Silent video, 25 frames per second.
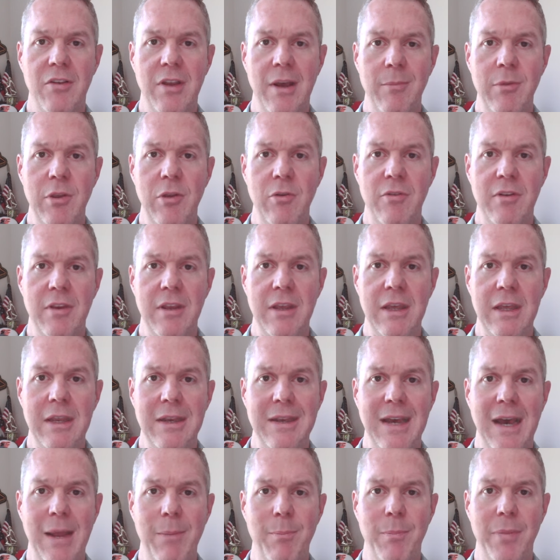
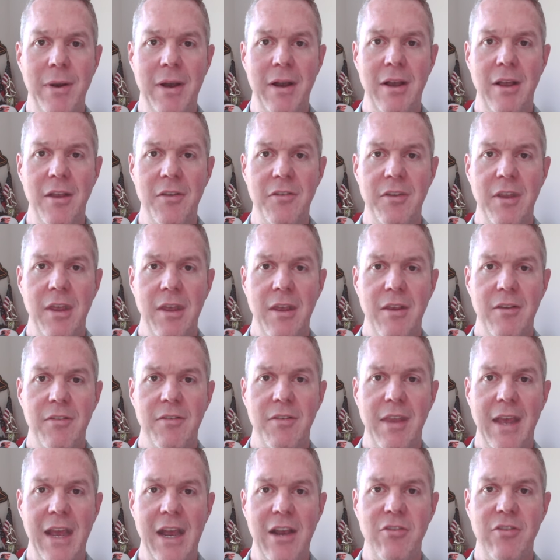
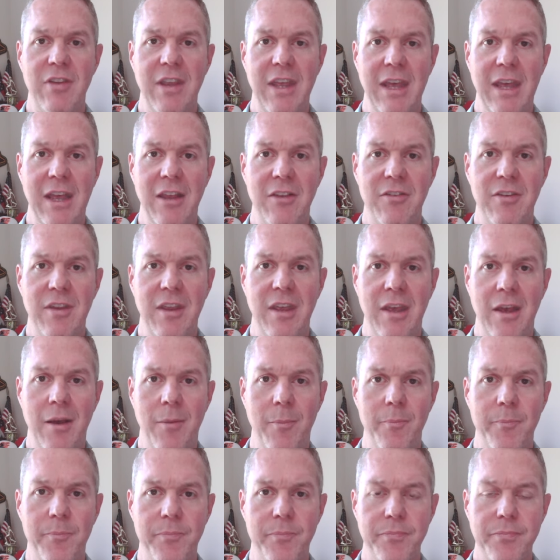WT.buzz/SM.